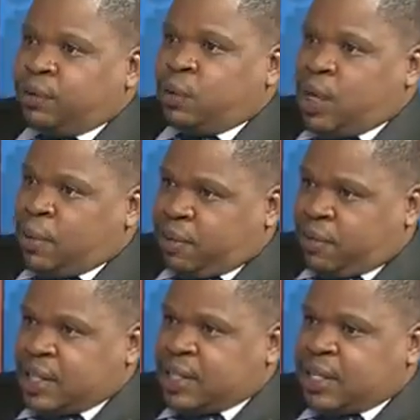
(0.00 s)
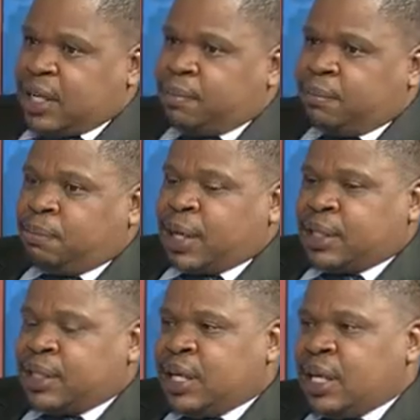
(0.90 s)
for loanable funds,
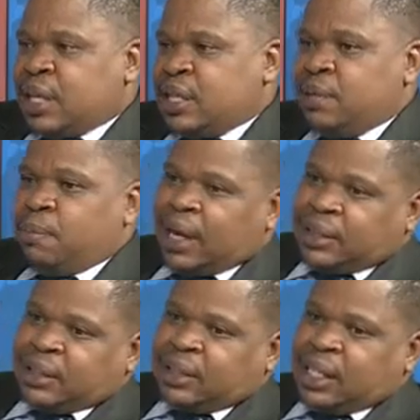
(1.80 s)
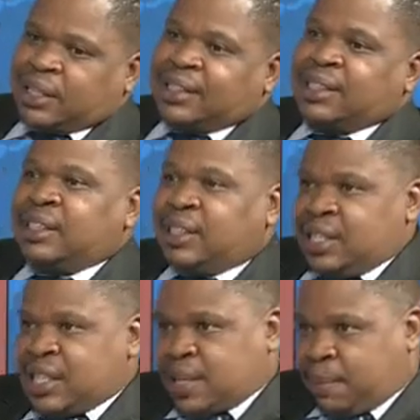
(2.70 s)
but the demand exceeds
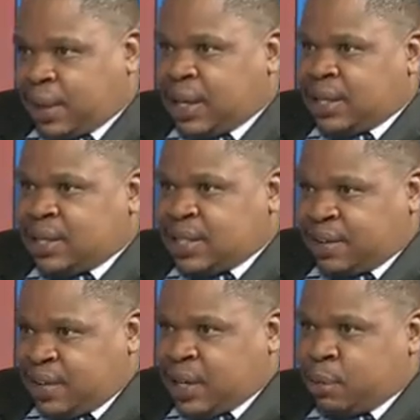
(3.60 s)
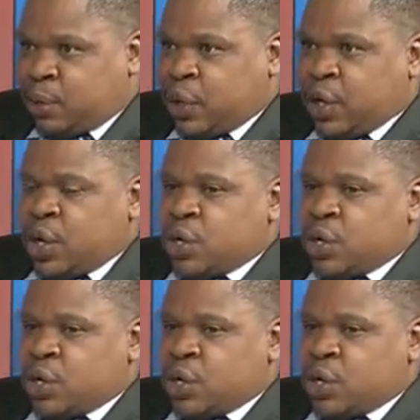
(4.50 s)
the supply that is available.